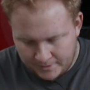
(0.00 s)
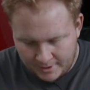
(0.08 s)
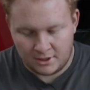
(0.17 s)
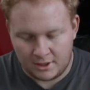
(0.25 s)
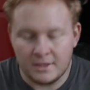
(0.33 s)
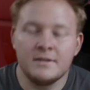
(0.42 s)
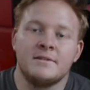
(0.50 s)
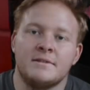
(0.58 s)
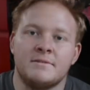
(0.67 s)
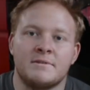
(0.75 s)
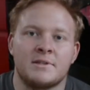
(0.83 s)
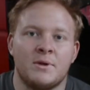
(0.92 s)
Start,
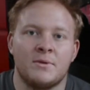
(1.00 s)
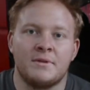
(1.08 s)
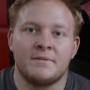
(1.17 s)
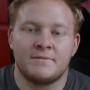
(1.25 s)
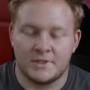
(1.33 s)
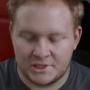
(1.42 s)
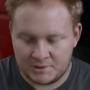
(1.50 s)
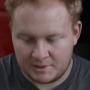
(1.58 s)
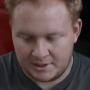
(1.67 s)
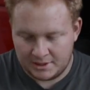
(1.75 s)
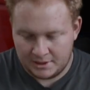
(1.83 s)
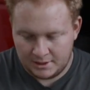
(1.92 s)
going through the first
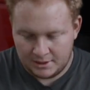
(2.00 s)
one.